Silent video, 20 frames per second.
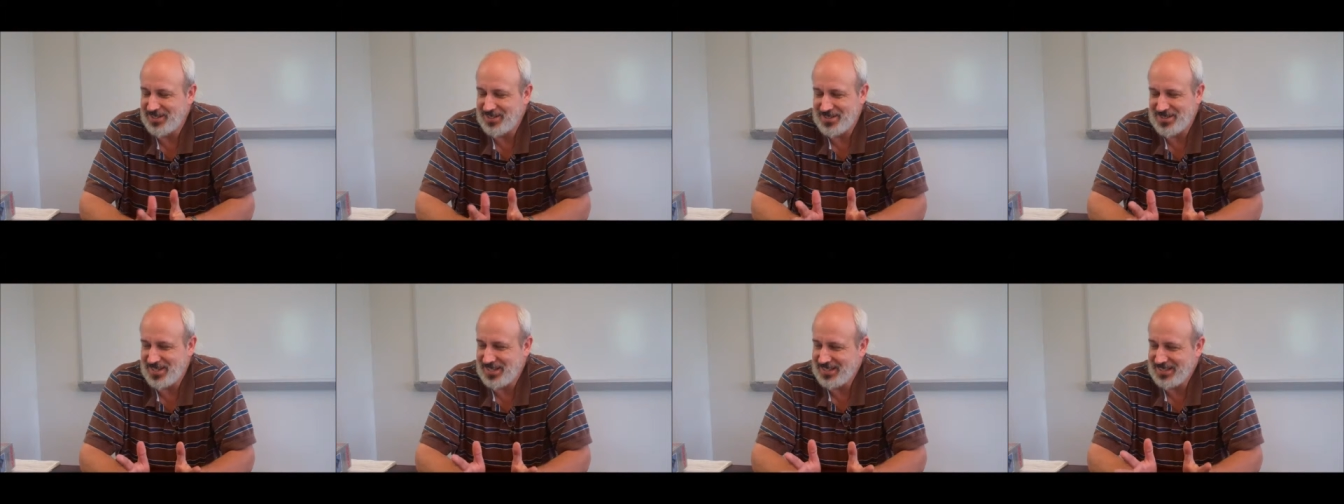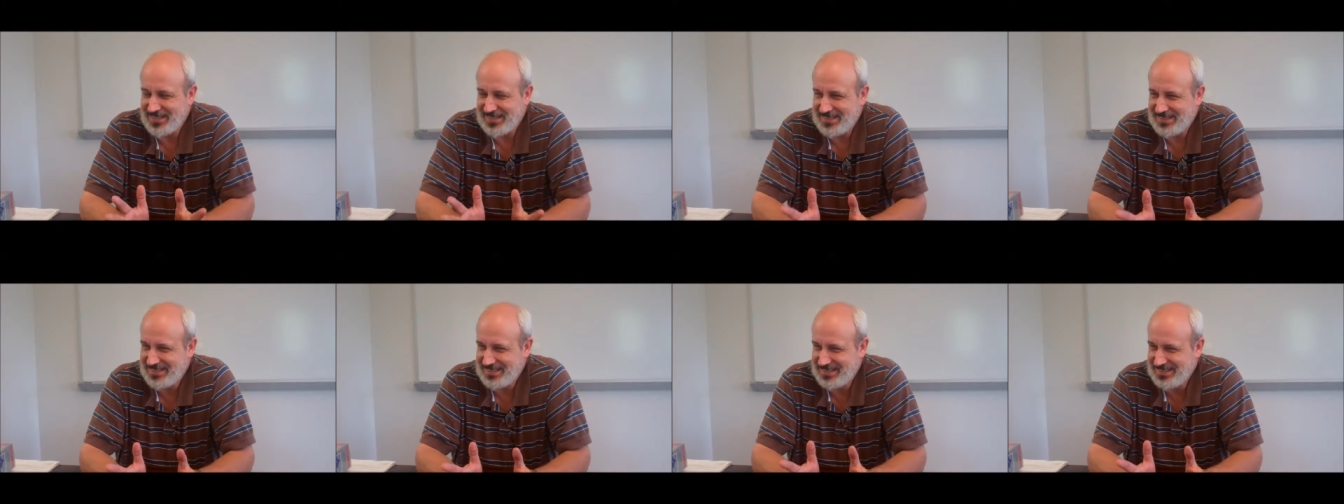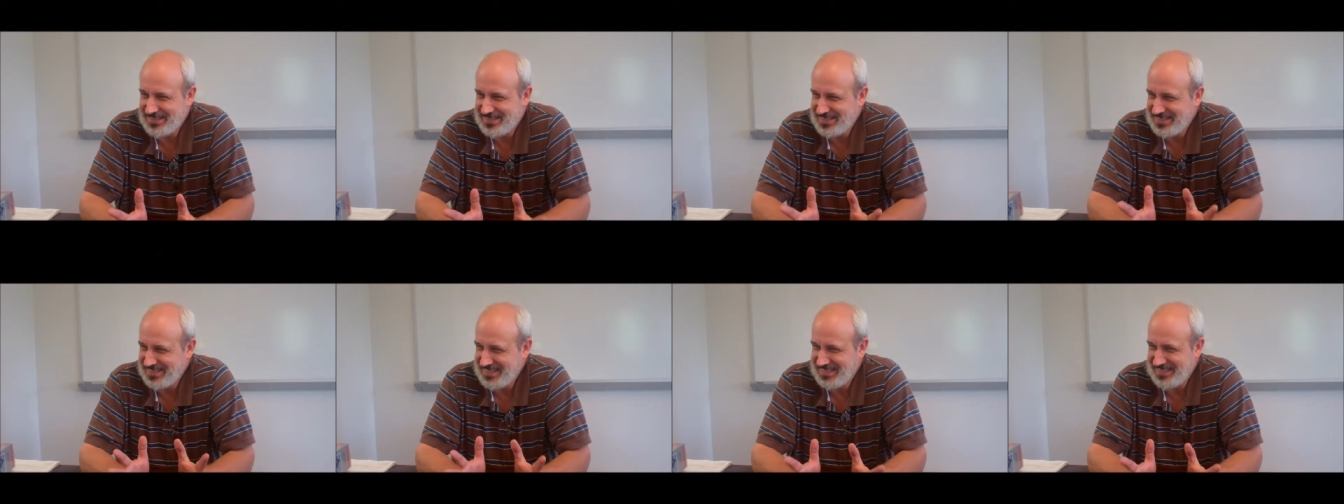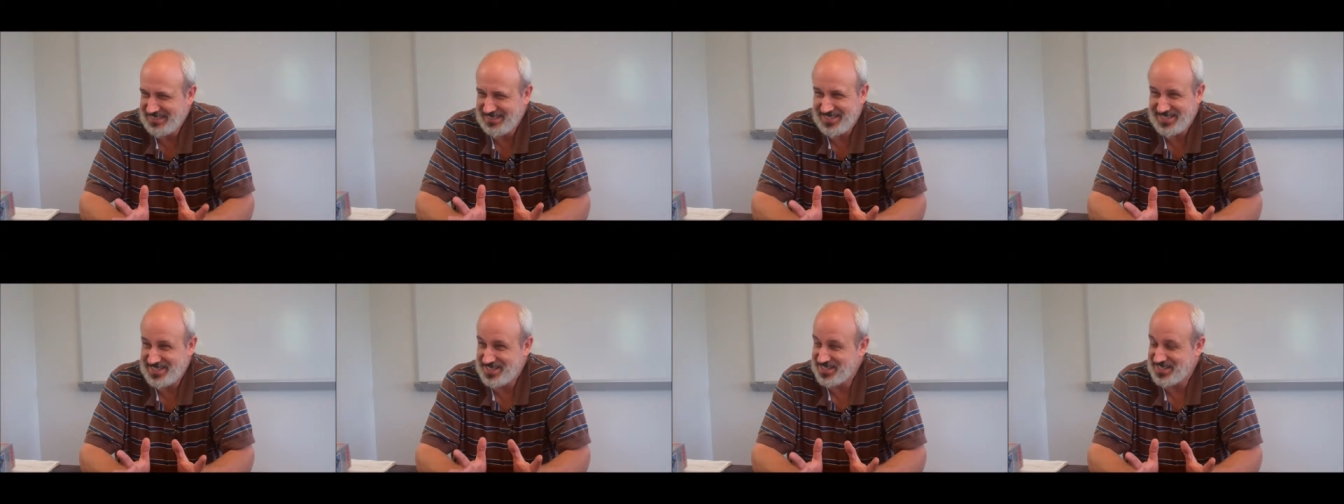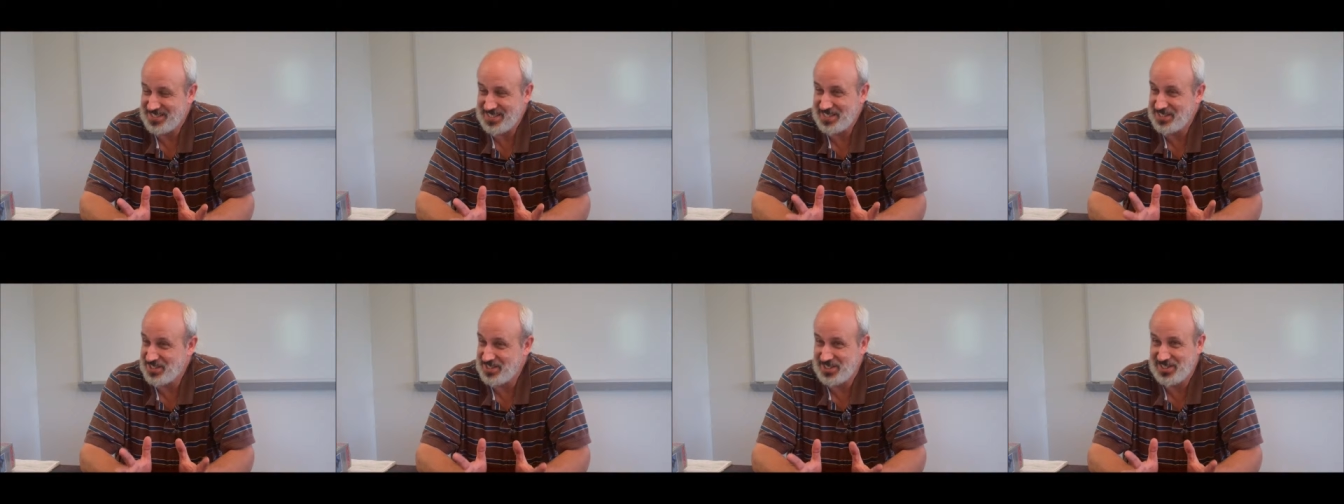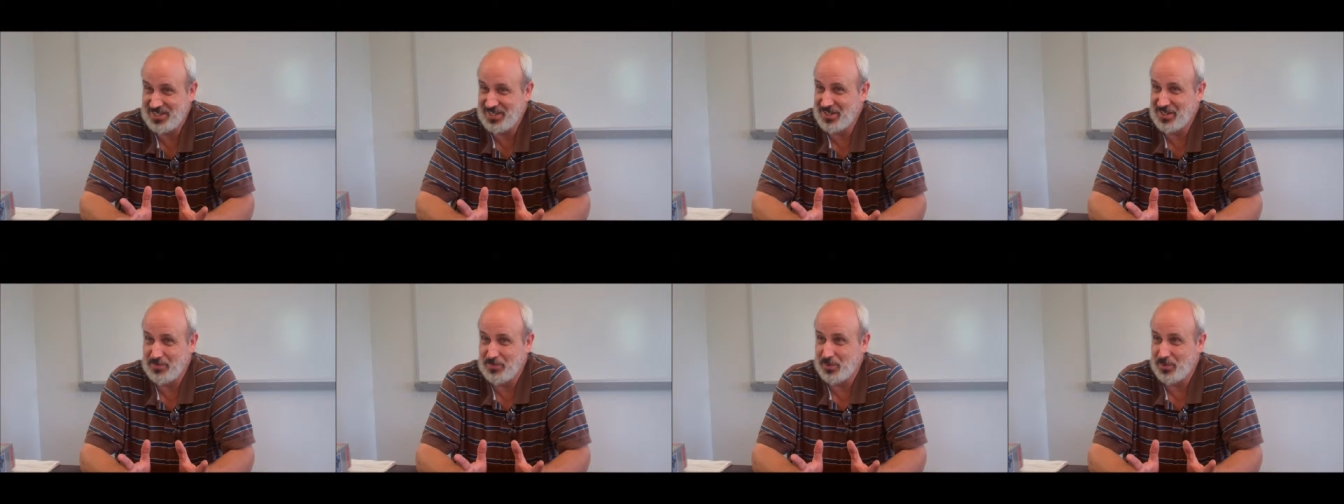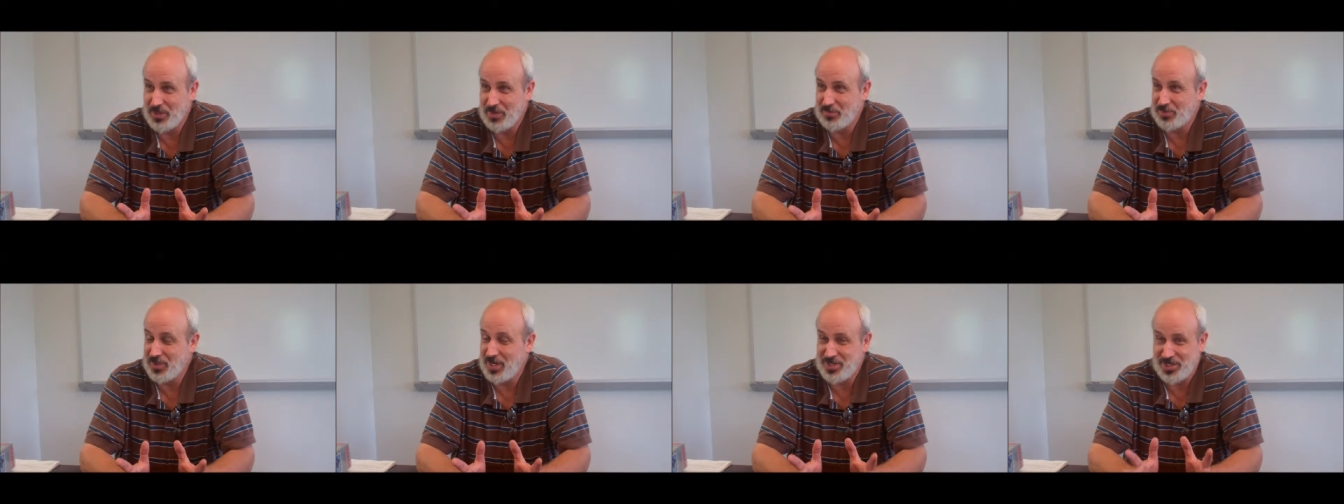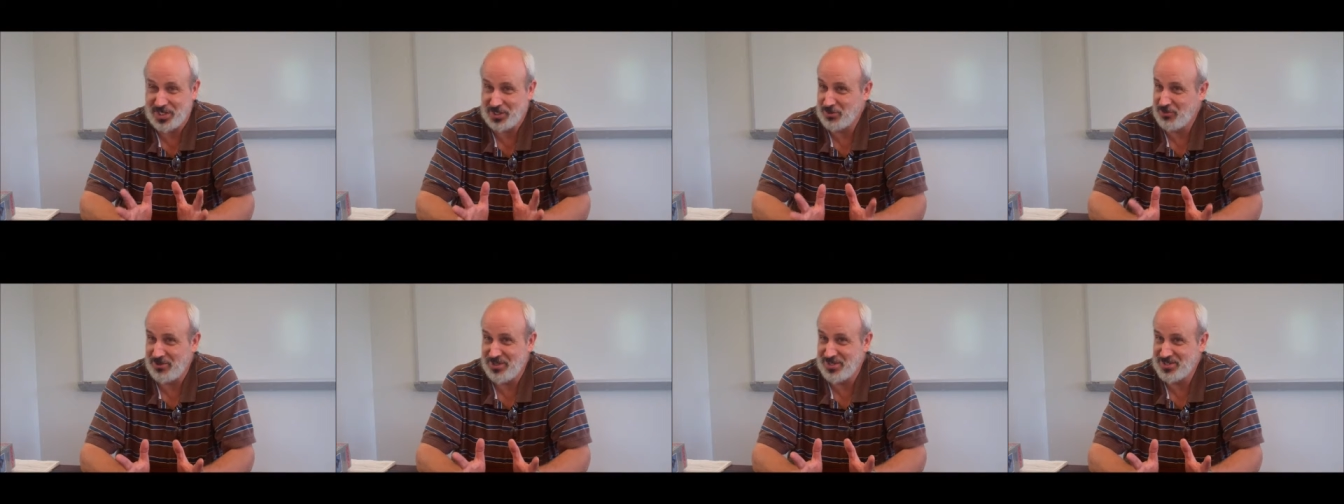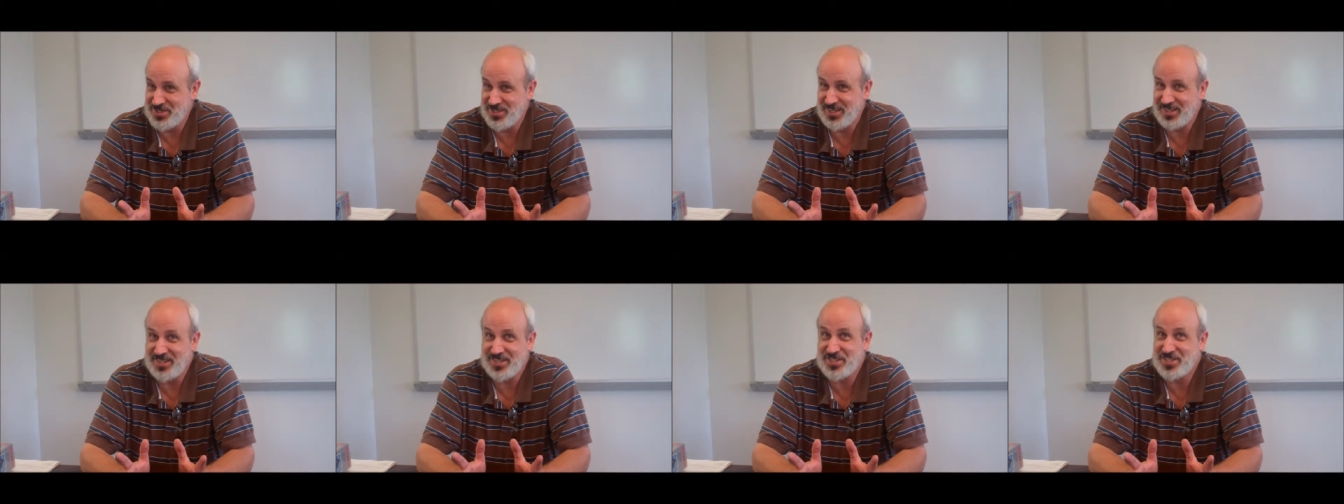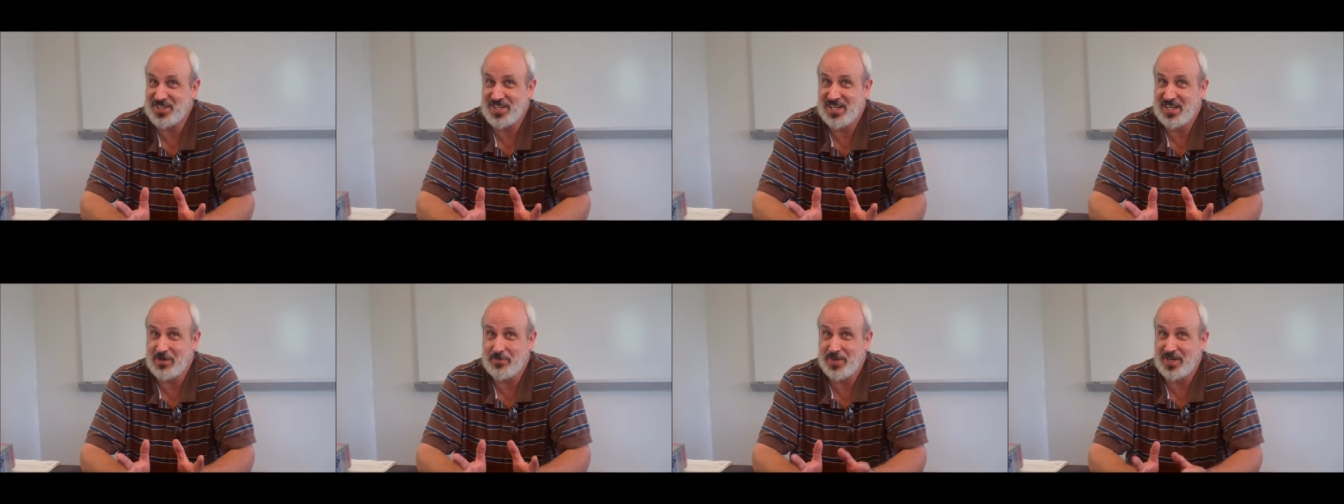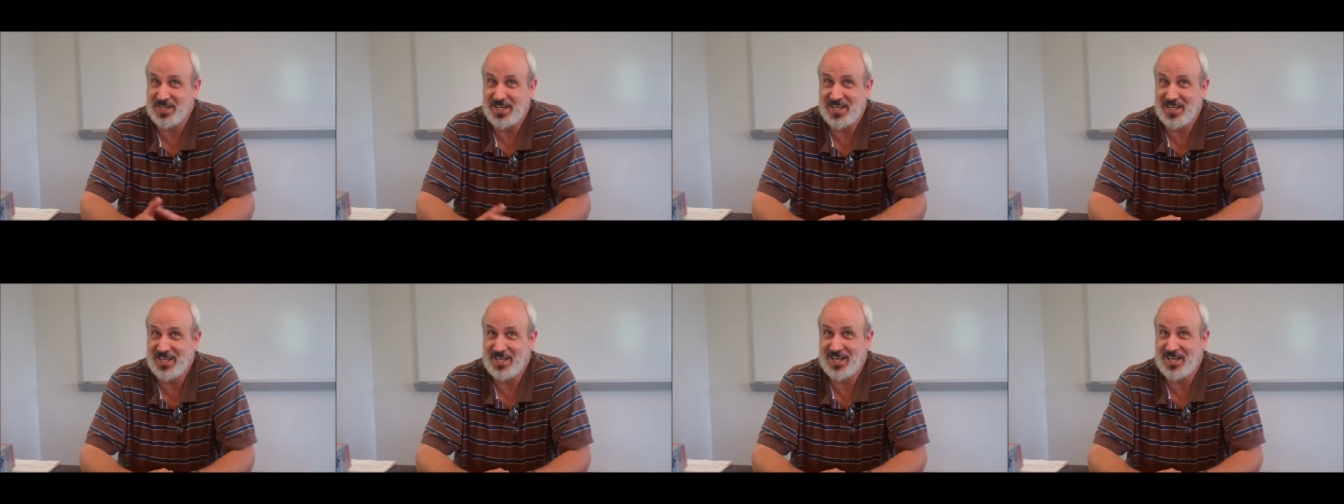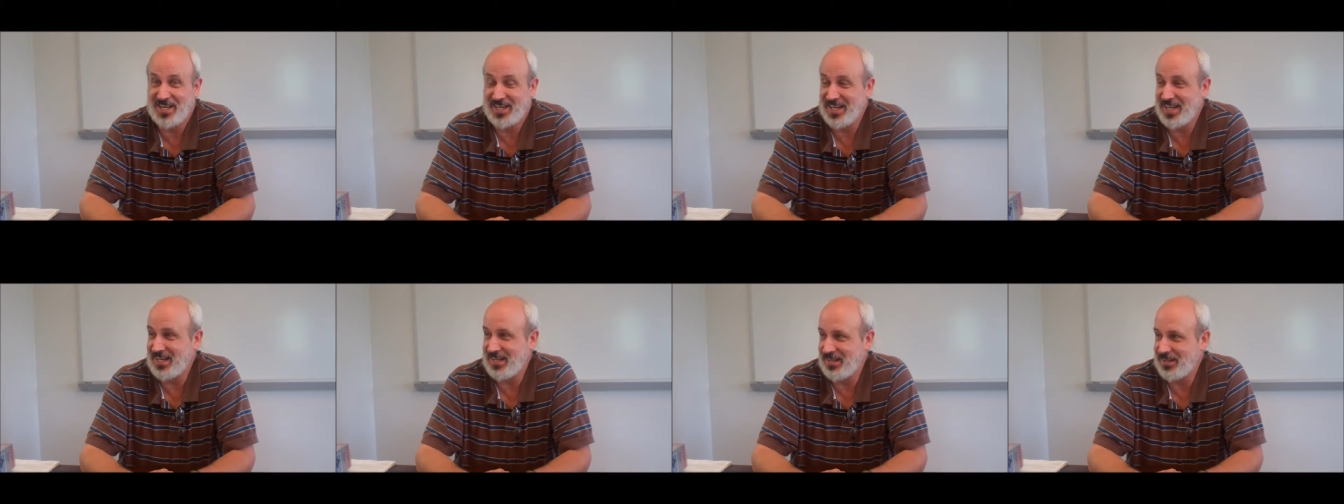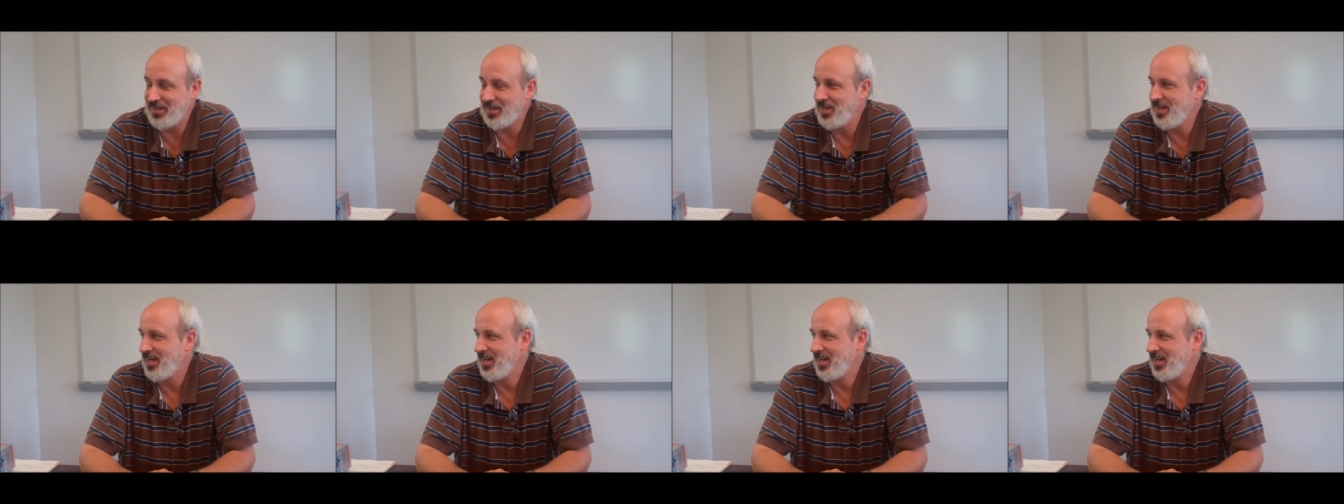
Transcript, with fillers: It's like, oh, you know, this is, it's still an important project. Oil's not going to stay at a buck 89 a gallon.